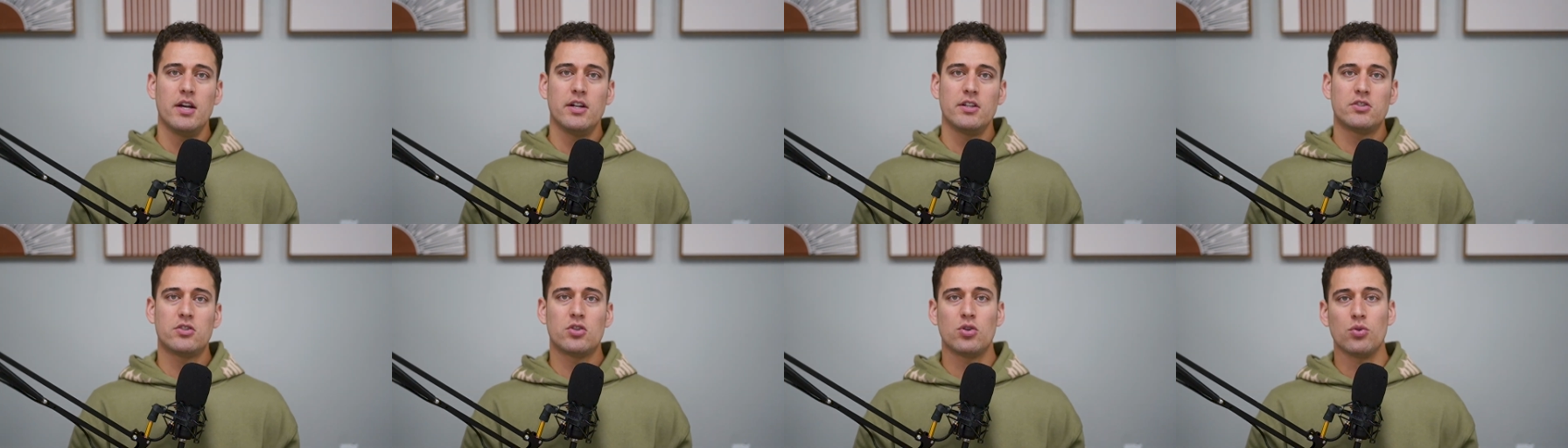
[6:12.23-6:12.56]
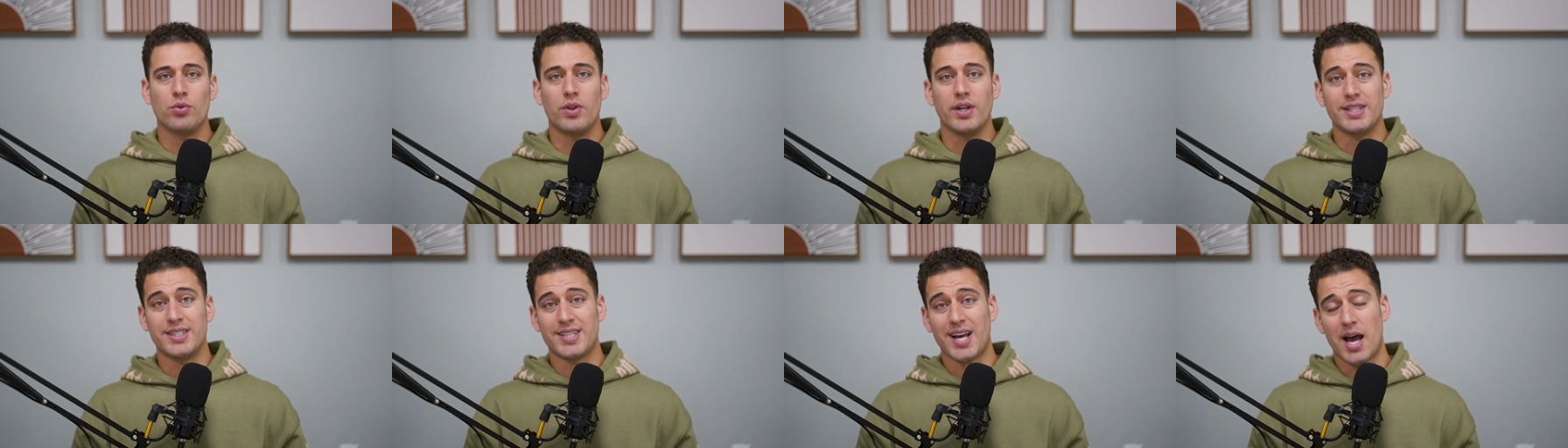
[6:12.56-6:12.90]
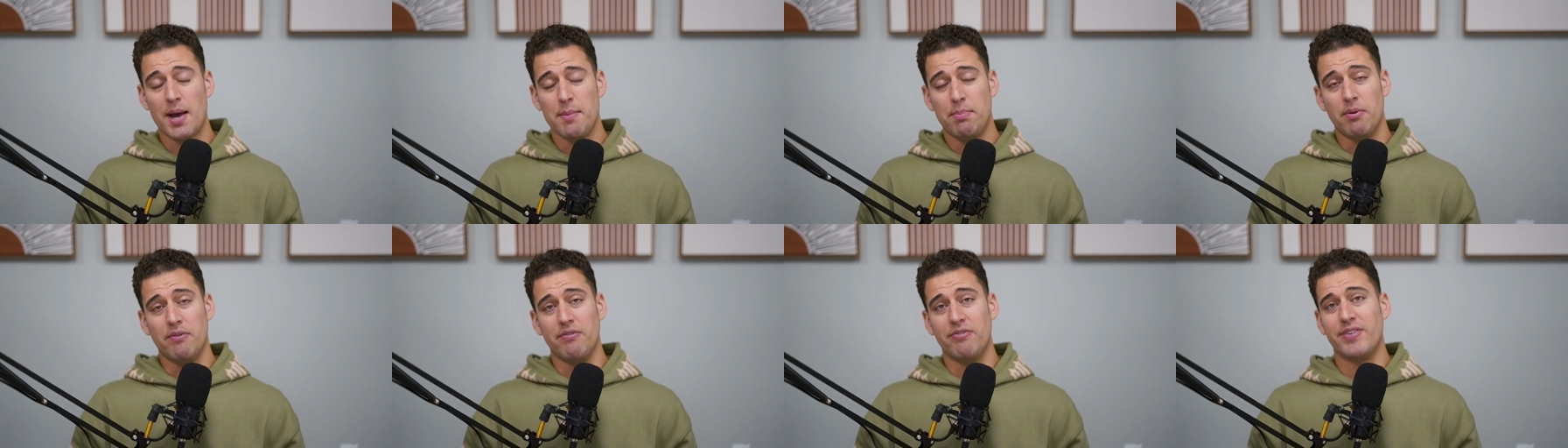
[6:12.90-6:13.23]
to the
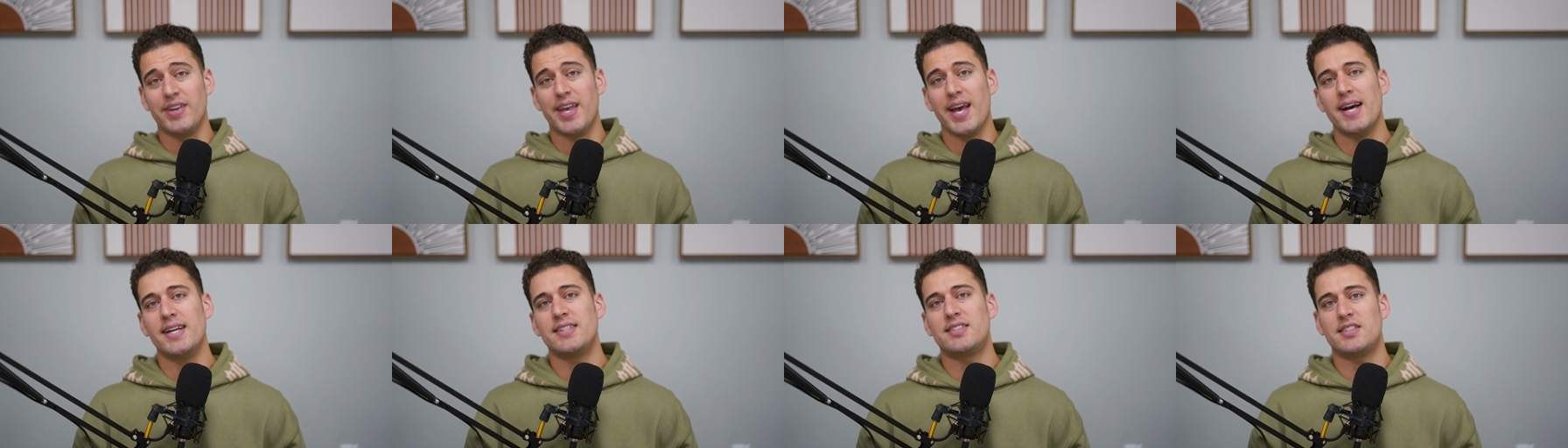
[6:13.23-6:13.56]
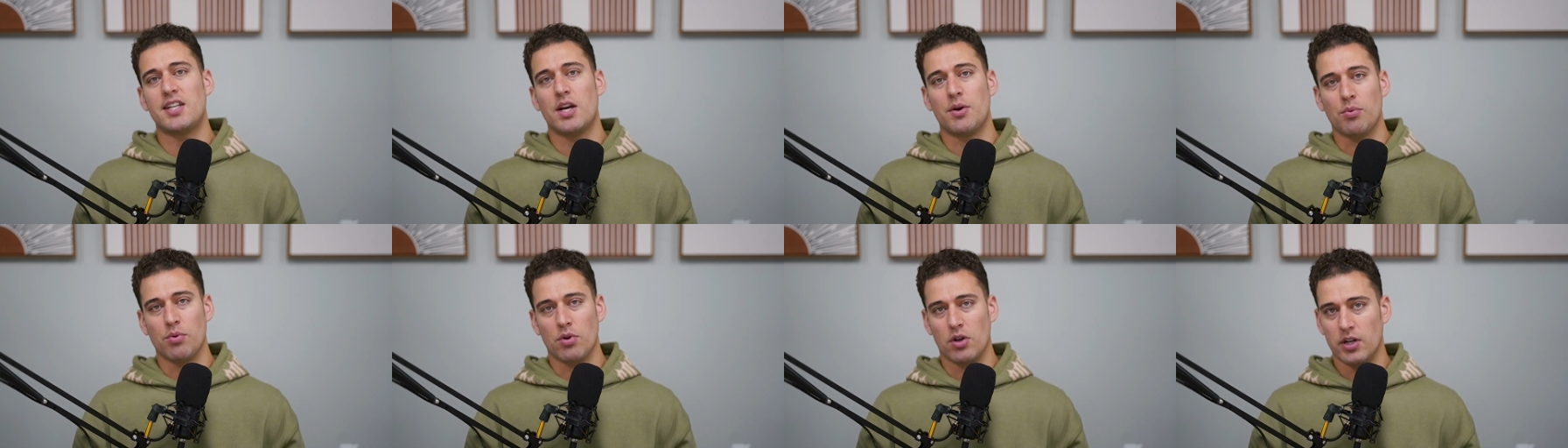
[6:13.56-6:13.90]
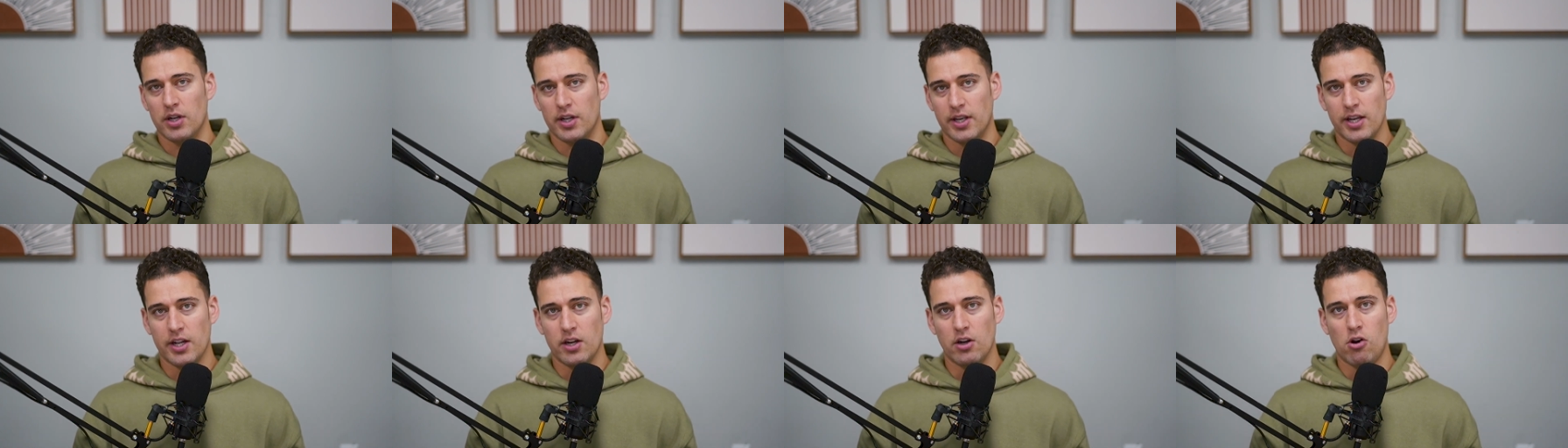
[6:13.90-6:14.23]
type of guest that we're going
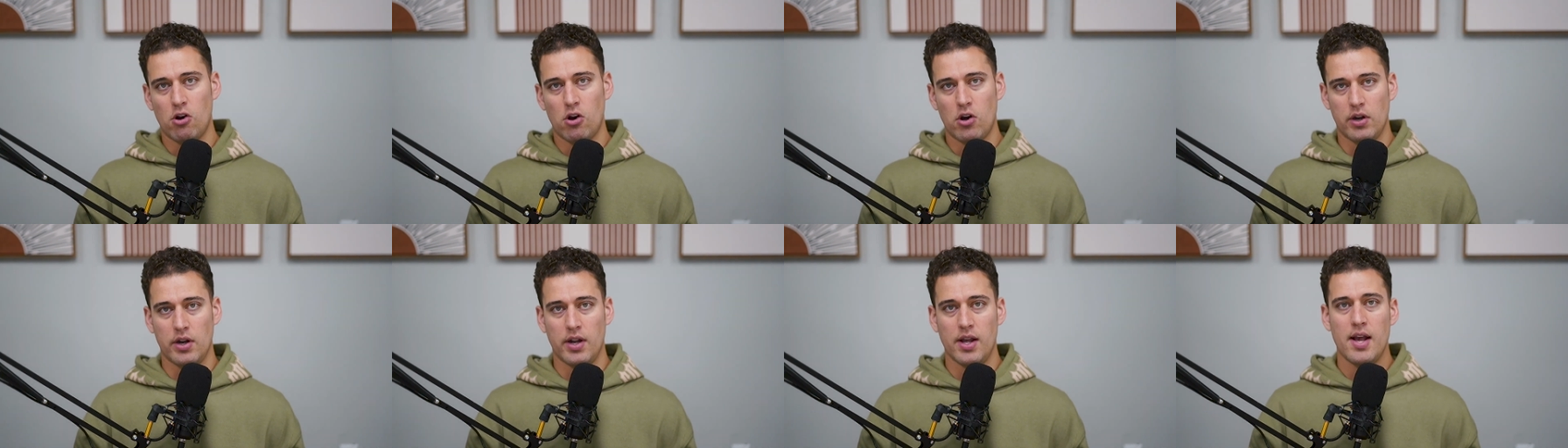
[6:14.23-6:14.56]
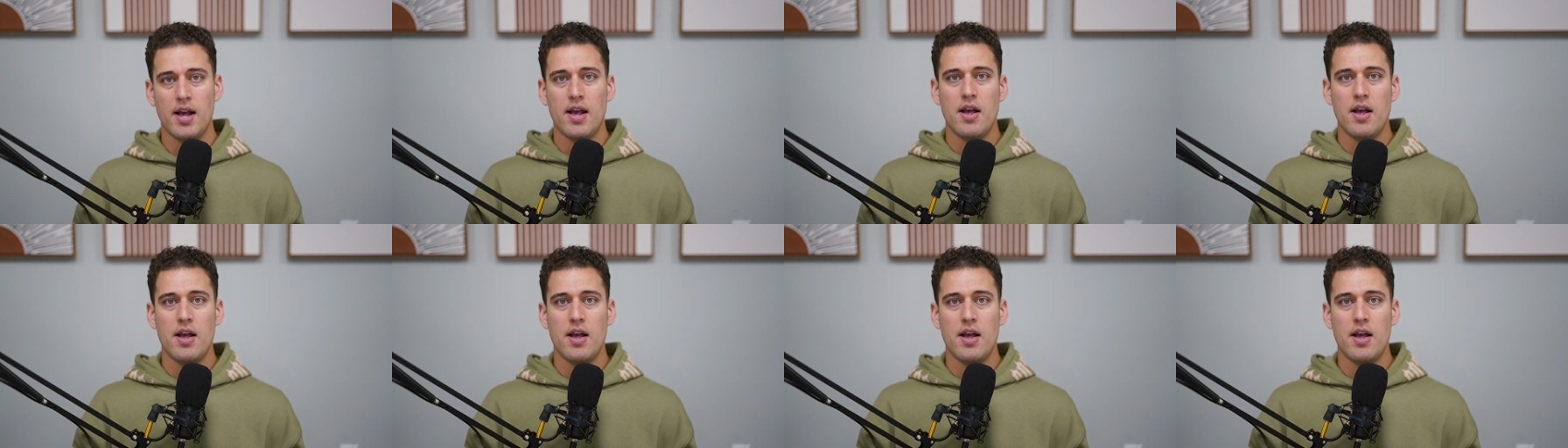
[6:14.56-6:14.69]
to get on